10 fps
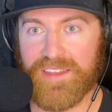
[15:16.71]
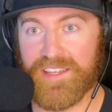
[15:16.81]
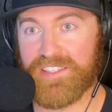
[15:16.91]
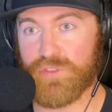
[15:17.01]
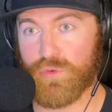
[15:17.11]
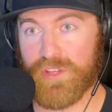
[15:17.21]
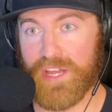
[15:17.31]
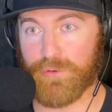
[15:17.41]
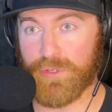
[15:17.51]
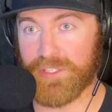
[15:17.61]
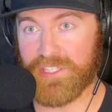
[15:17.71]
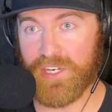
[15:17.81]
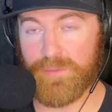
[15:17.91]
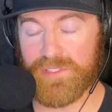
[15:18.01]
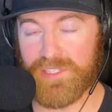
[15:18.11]
this is where that really
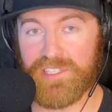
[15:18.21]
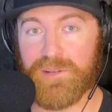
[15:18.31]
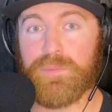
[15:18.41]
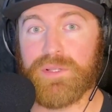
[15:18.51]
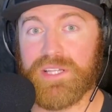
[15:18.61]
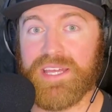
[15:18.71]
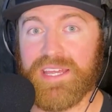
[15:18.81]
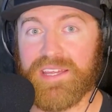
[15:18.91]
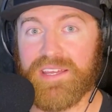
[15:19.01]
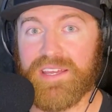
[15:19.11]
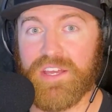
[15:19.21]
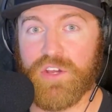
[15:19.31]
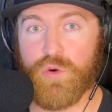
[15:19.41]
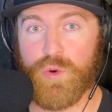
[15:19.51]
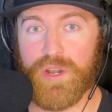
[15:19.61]
comes into play,
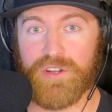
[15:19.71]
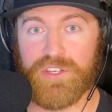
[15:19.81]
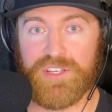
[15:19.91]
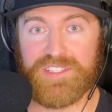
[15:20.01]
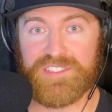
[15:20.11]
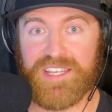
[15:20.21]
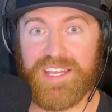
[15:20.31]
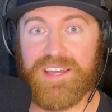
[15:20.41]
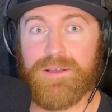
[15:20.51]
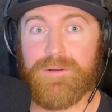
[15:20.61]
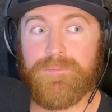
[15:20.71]
where you can say,